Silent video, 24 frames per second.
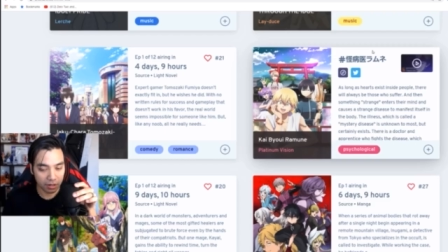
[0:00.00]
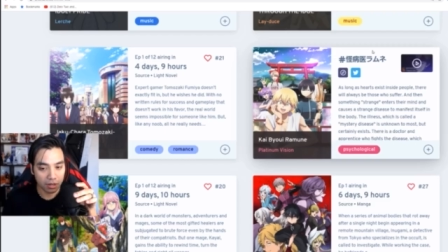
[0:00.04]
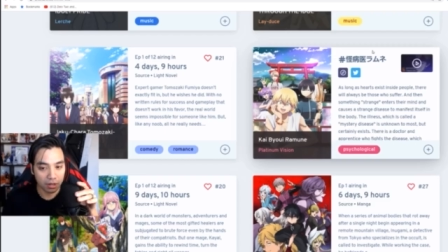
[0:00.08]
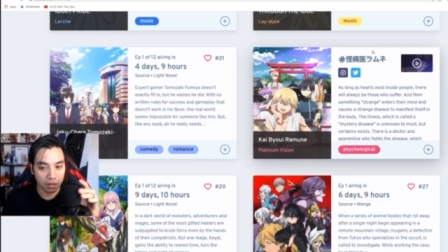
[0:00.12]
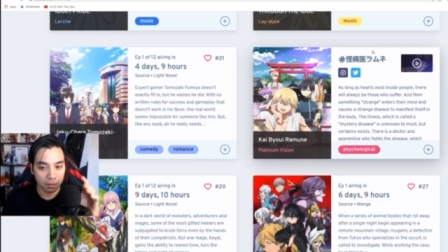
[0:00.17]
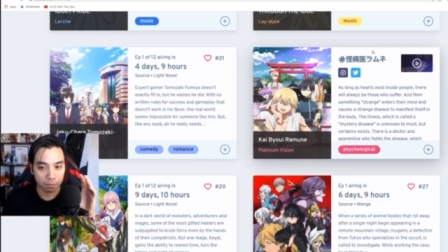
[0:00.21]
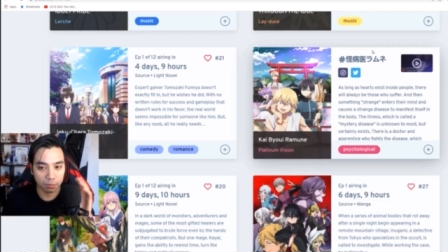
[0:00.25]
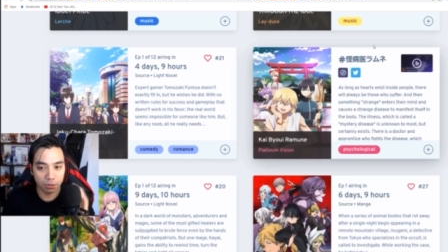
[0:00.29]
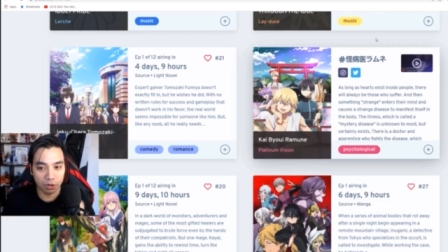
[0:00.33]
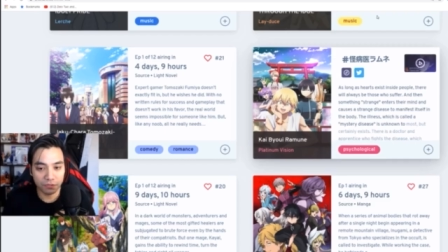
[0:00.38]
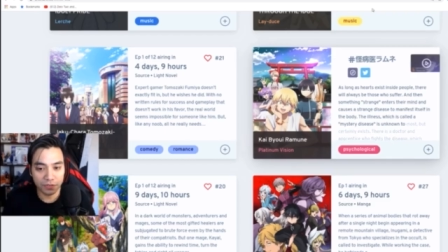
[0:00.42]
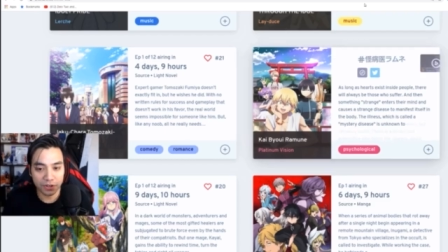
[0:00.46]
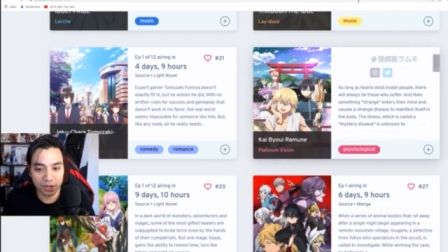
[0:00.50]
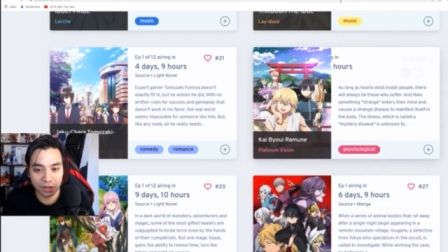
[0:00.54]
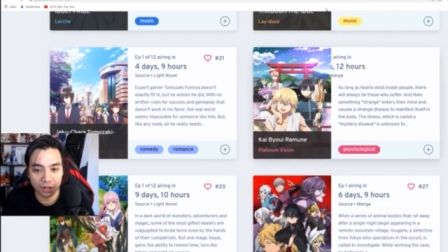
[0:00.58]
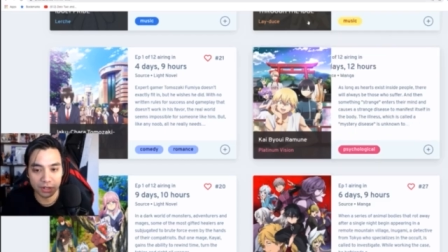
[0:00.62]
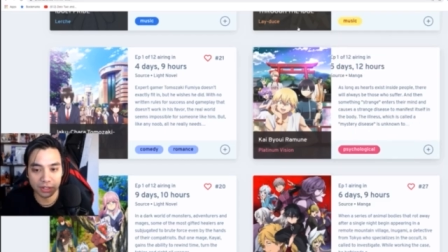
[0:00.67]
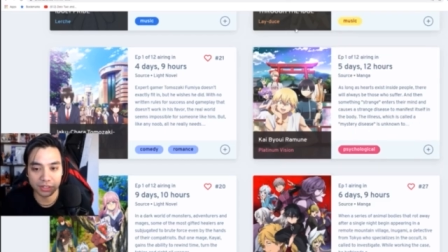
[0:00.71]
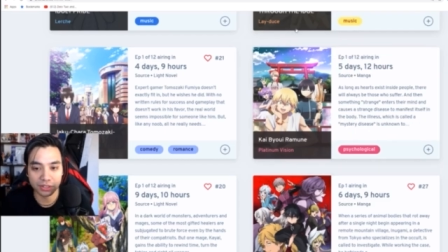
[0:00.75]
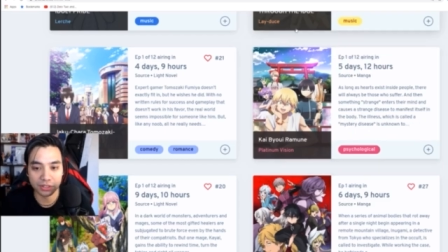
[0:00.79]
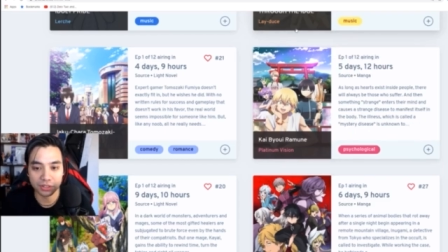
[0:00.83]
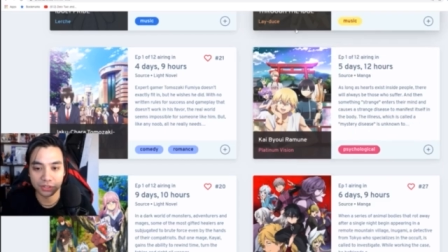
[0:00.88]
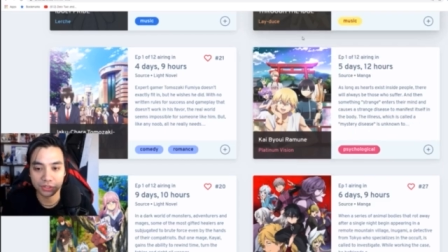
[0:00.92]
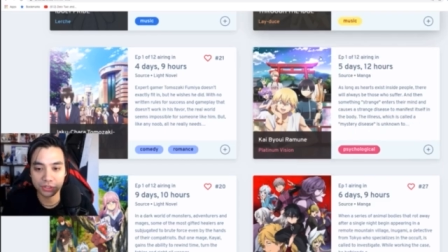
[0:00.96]
Moving
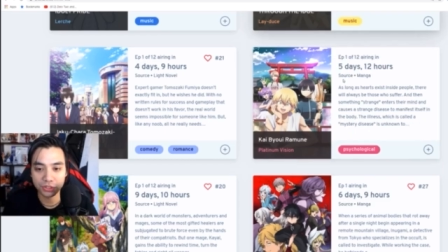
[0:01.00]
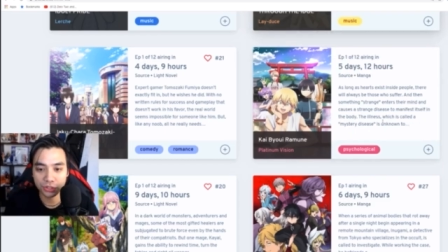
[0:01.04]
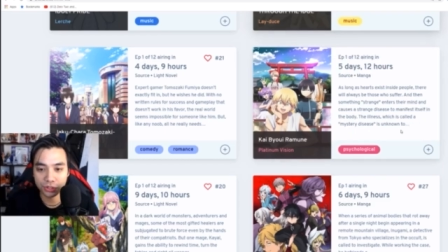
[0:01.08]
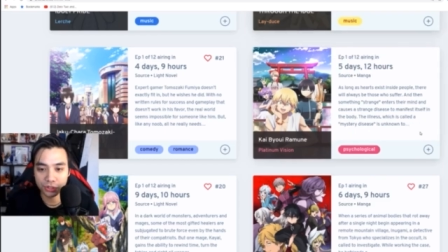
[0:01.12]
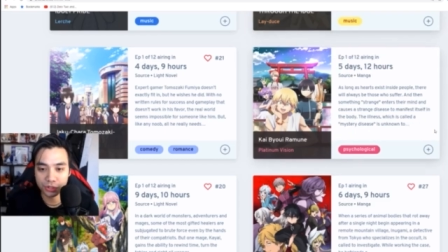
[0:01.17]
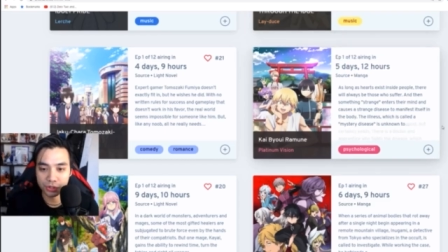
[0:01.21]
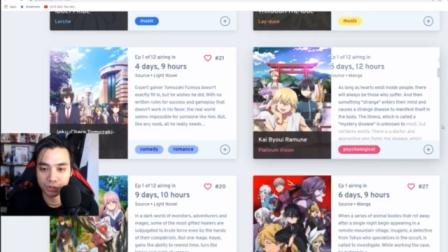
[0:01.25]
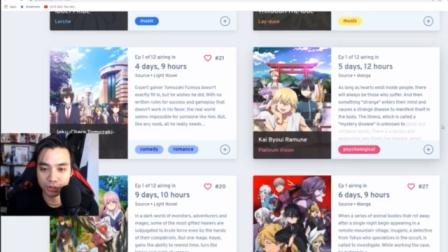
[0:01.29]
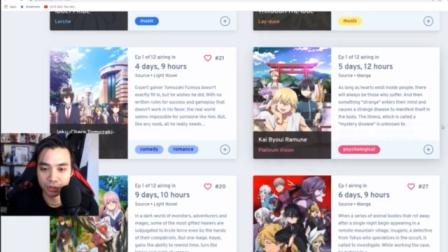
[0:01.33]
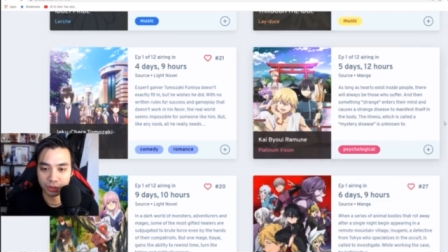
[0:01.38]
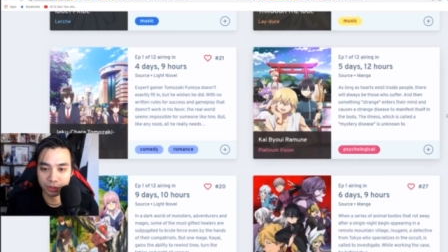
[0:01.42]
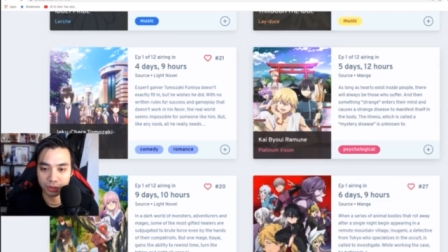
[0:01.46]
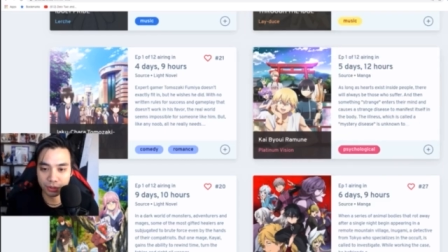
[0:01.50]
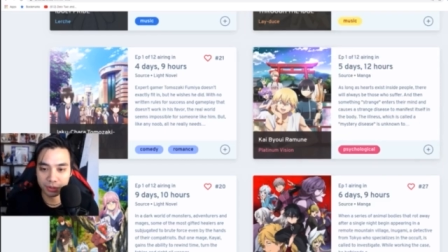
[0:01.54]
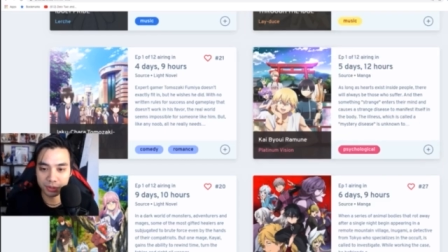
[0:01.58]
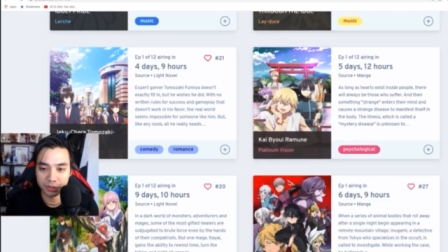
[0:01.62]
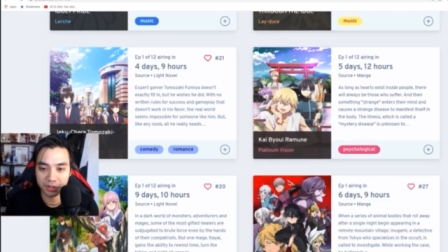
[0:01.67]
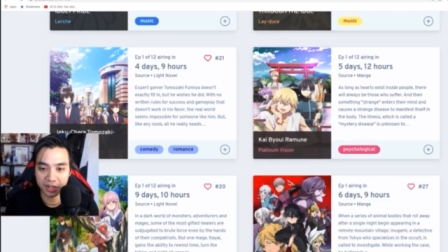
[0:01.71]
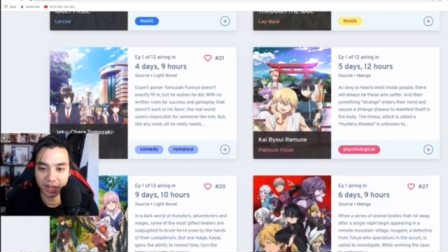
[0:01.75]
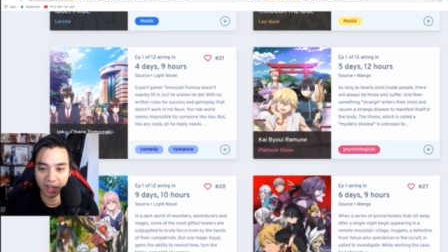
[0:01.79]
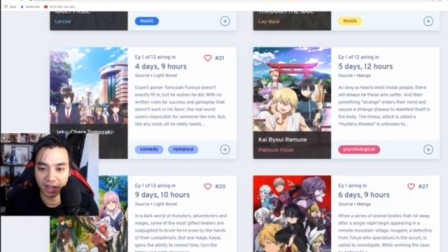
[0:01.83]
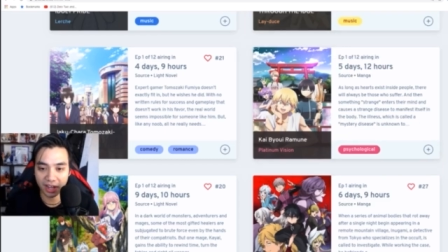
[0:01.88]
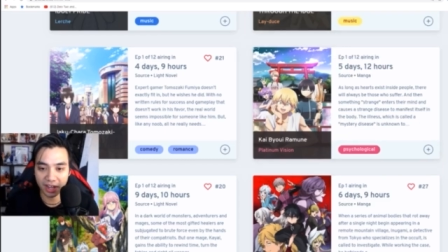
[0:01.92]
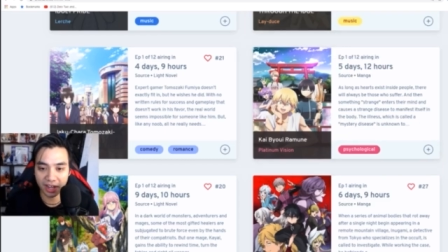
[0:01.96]
on to
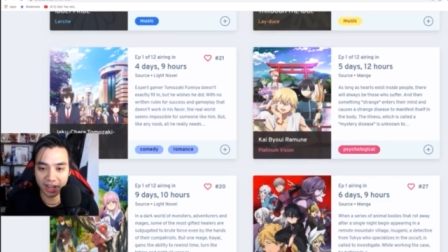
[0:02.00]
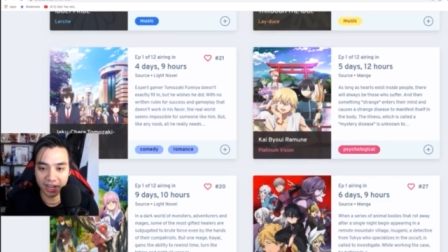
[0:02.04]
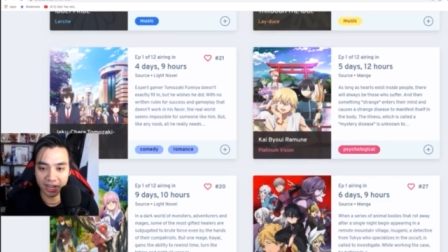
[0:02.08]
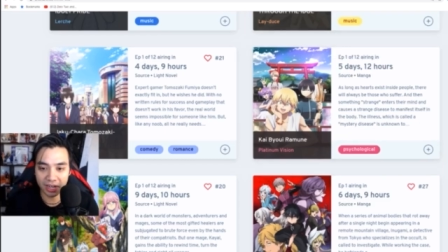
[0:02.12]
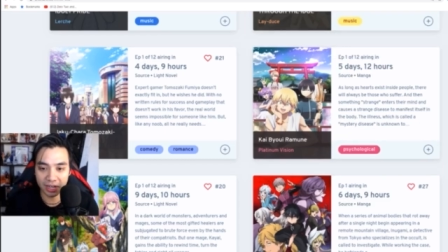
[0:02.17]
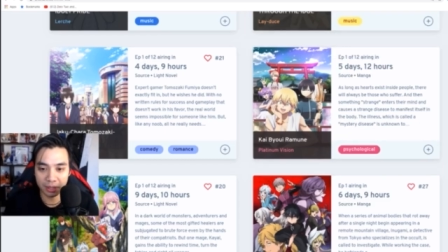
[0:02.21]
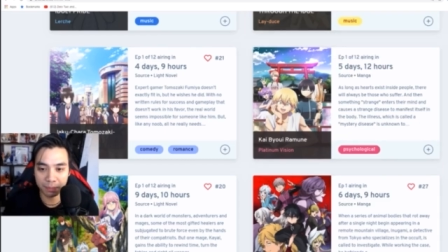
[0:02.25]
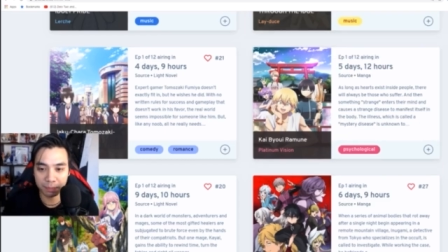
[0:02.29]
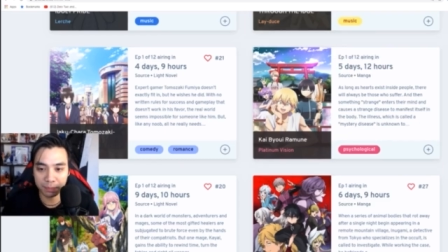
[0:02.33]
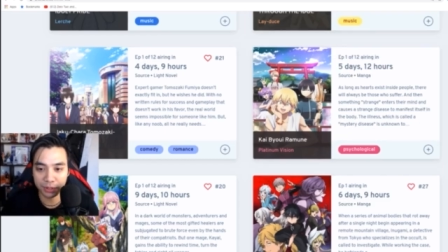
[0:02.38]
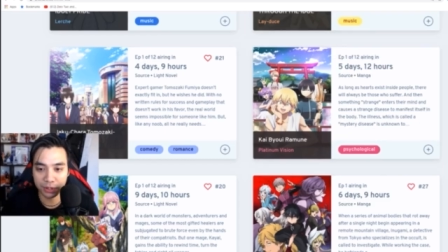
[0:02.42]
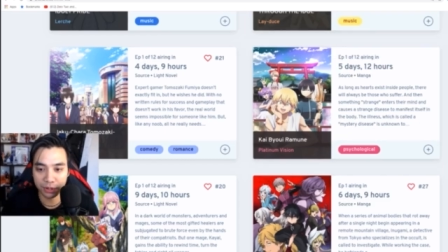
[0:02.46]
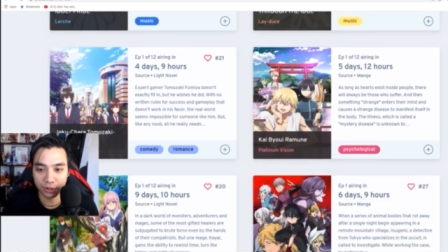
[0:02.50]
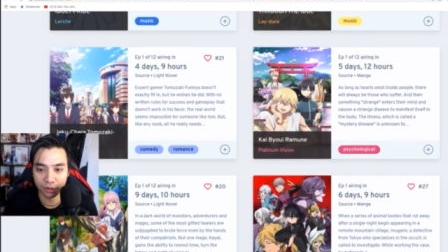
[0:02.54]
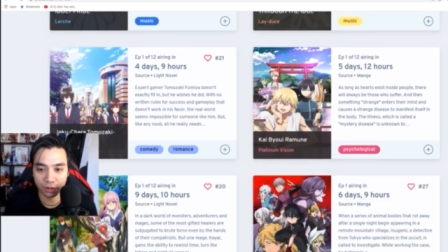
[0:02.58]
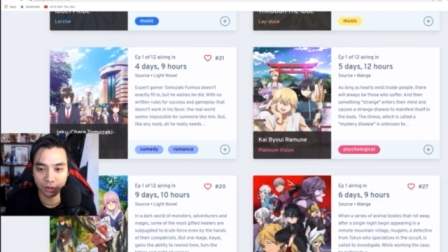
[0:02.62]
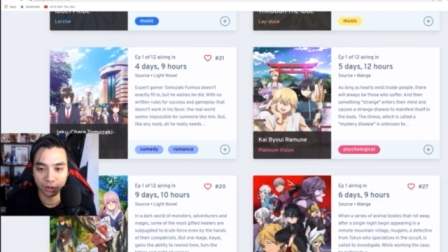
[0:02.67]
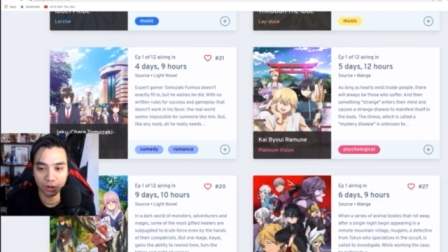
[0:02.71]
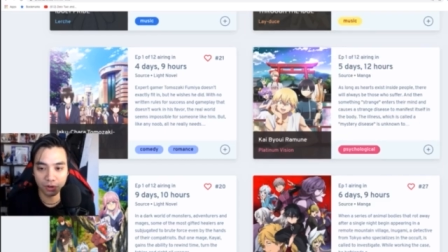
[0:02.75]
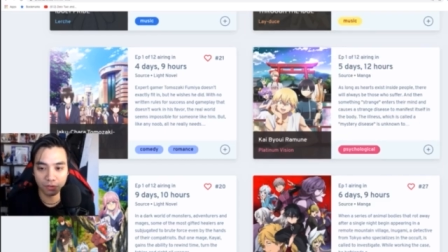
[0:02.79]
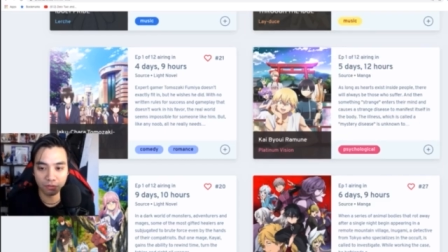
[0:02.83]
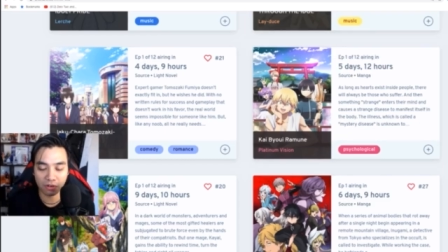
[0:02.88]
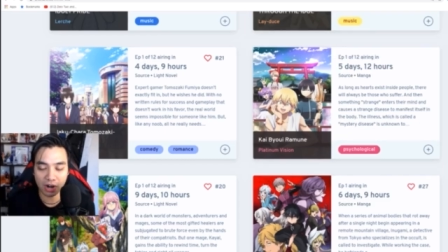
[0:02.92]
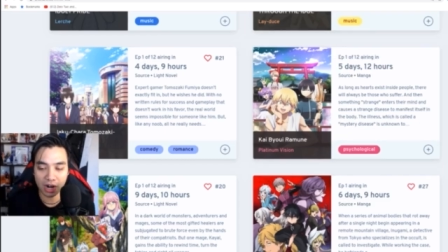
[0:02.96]

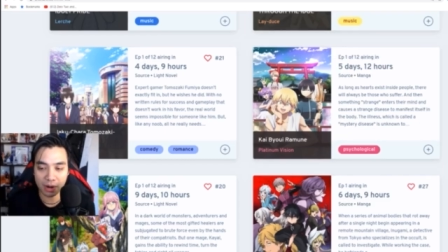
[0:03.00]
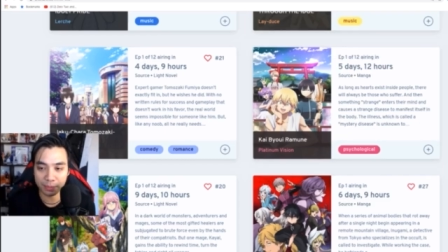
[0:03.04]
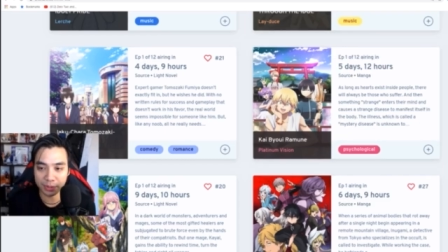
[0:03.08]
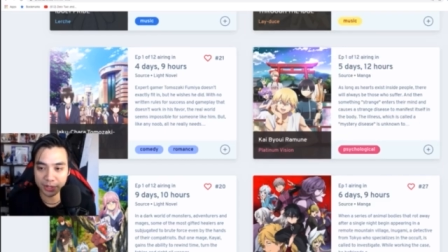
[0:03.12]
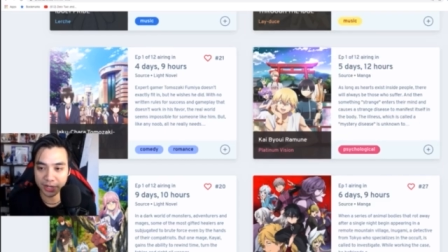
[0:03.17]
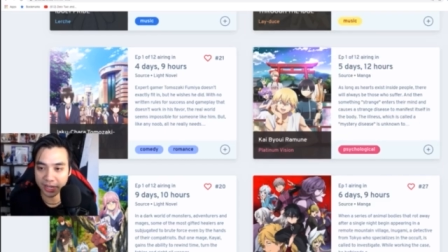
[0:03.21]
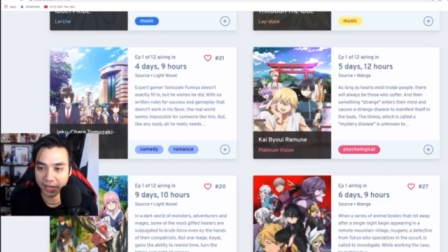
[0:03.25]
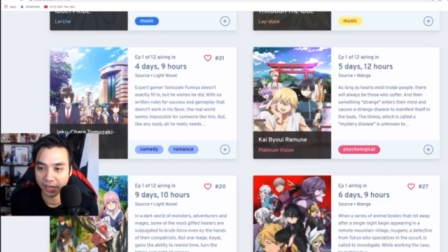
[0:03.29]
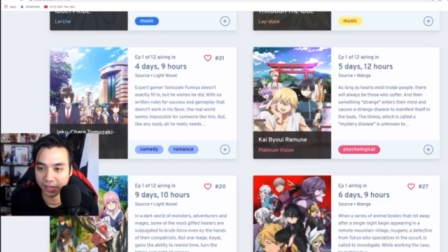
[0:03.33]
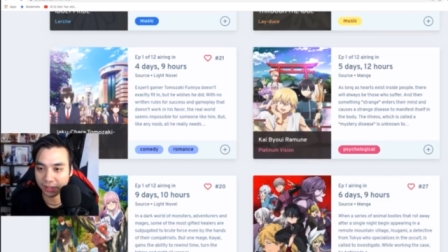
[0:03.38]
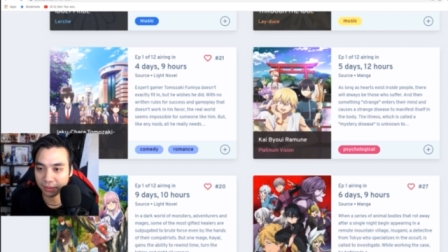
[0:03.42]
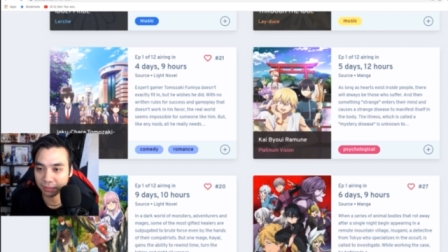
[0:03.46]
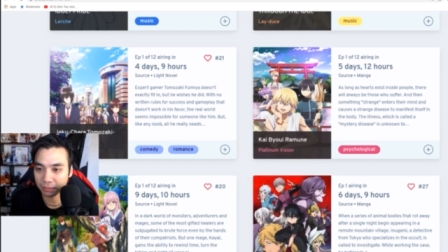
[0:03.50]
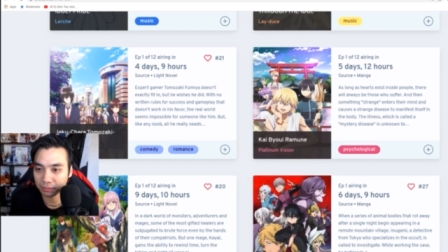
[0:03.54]
Byoui Ramune.